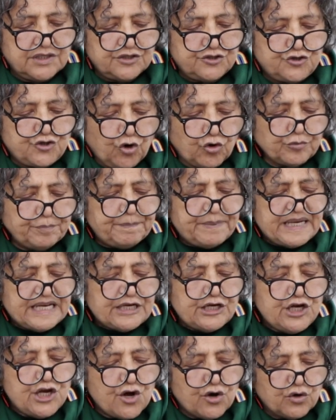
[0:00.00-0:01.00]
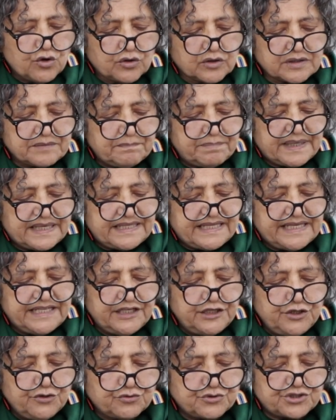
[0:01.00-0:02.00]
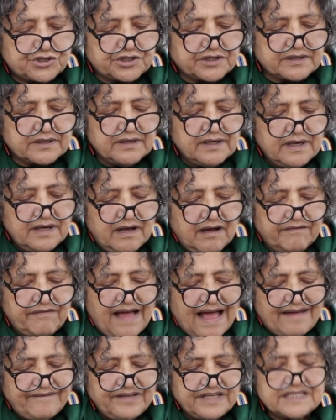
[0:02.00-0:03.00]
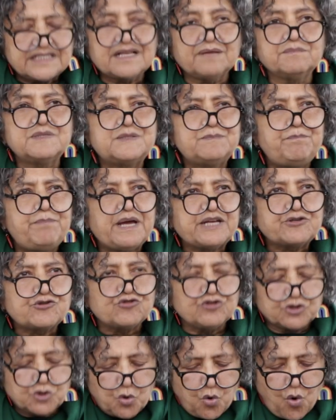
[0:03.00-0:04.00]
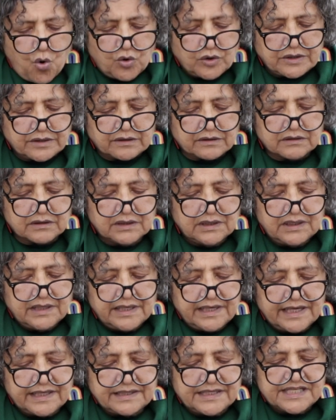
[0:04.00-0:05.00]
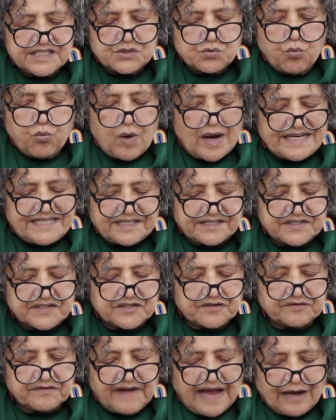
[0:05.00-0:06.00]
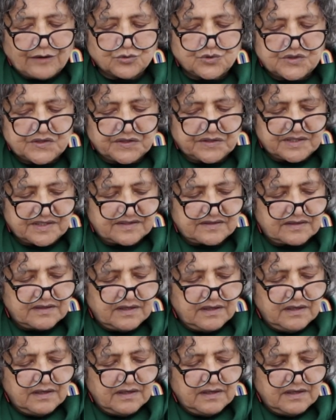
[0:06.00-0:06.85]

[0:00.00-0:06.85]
Don't be lured by the illusion of having some special corner in this whitest of houses.